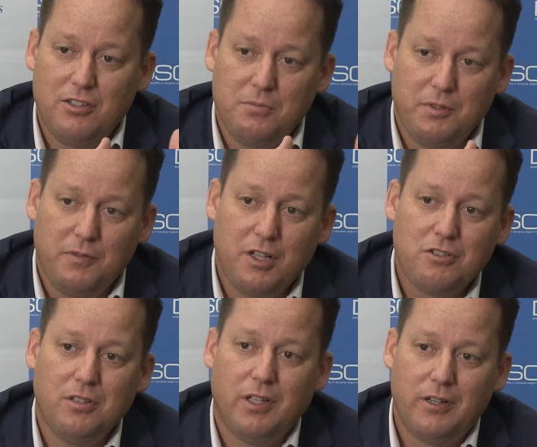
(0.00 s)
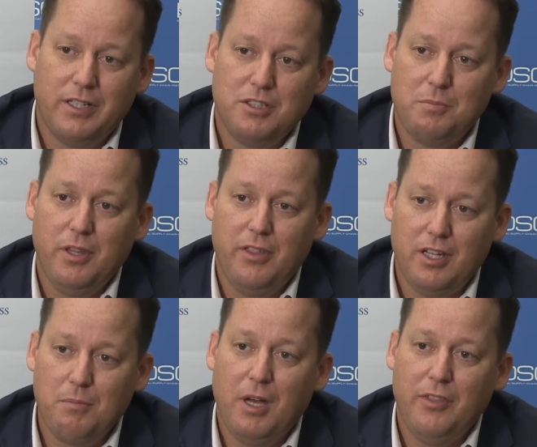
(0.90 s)
terms of functional areas, but
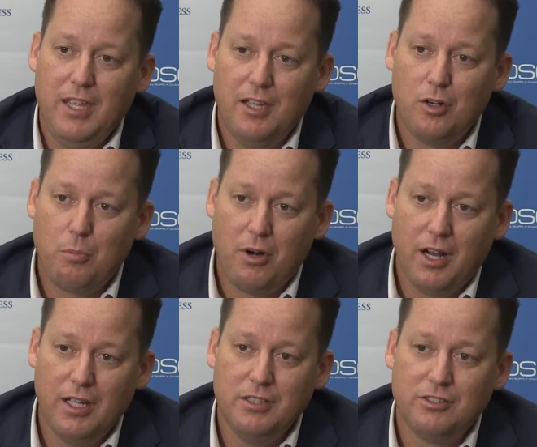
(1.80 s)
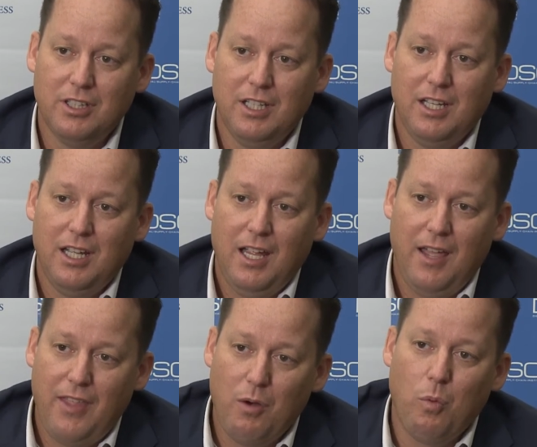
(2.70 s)
think about the enterprise
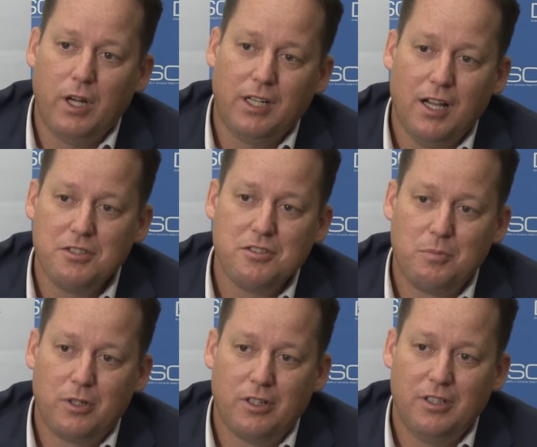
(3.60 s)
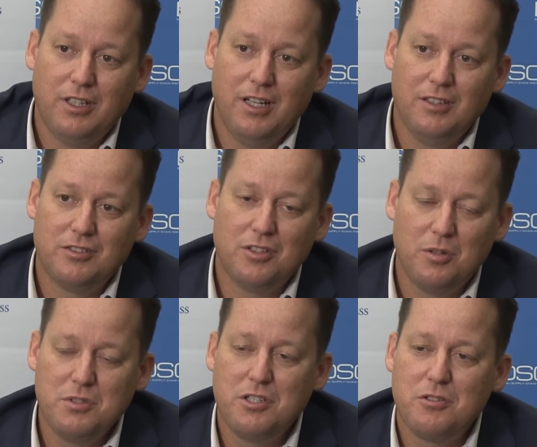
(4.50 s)
and that one customer. And so
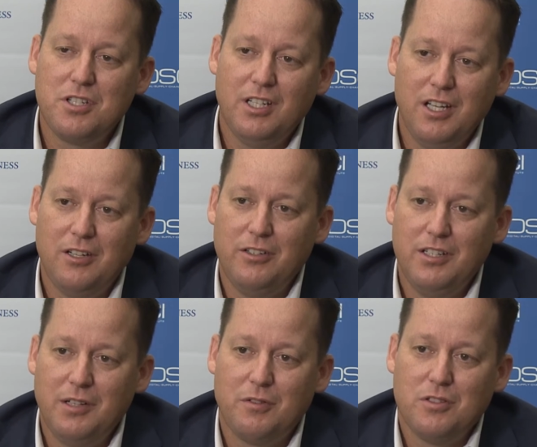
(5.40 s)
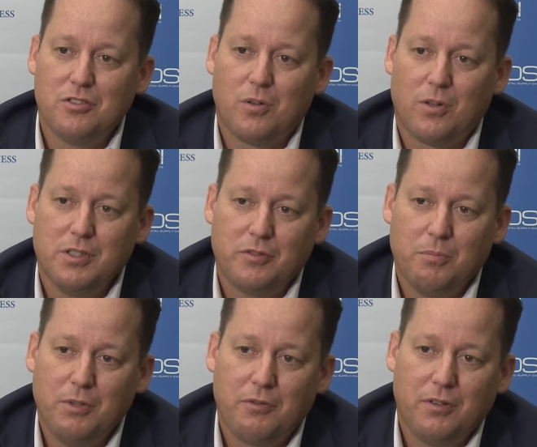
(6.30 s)
it was interesting to hear the different stories
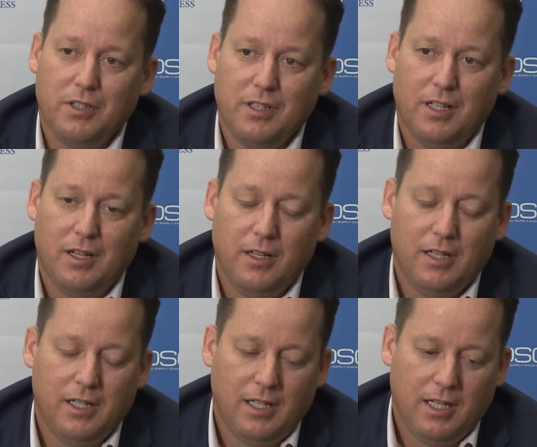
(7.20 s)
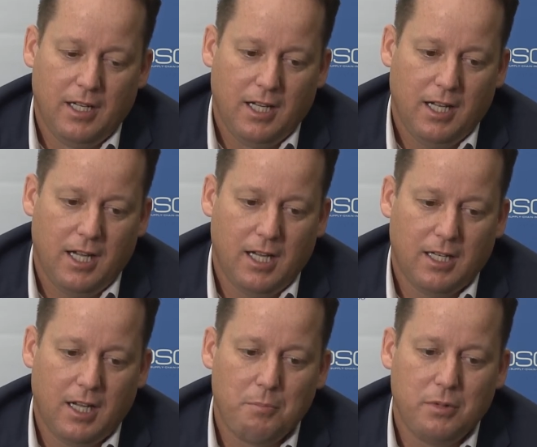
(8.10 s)
from different uh, uh,
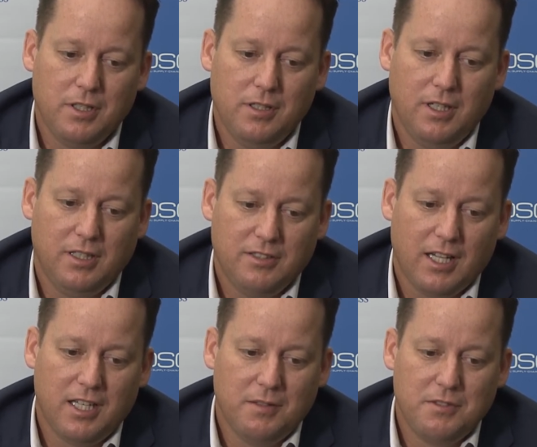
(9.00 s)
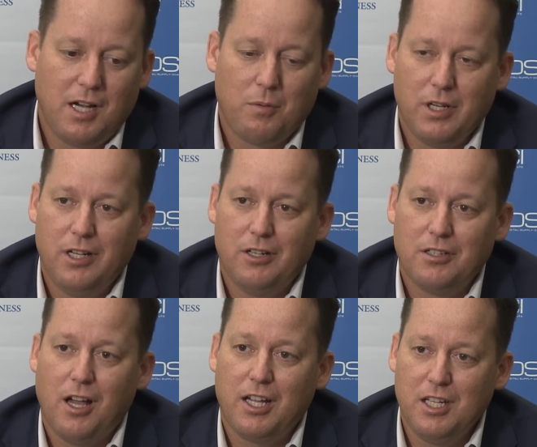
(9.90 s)
company executives that were here
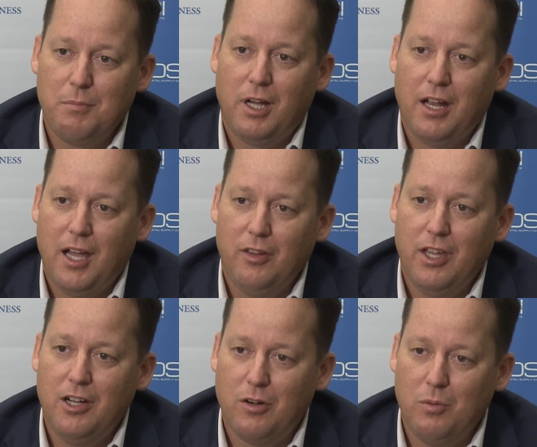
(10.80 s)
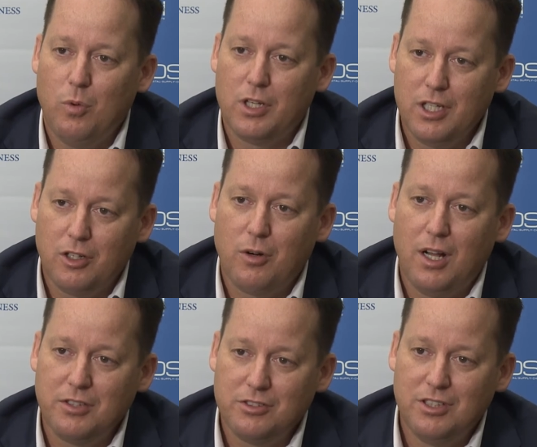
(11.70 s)
talking about how they are working
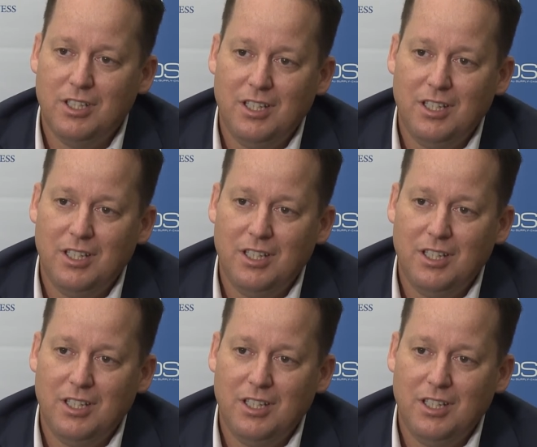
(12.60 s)
across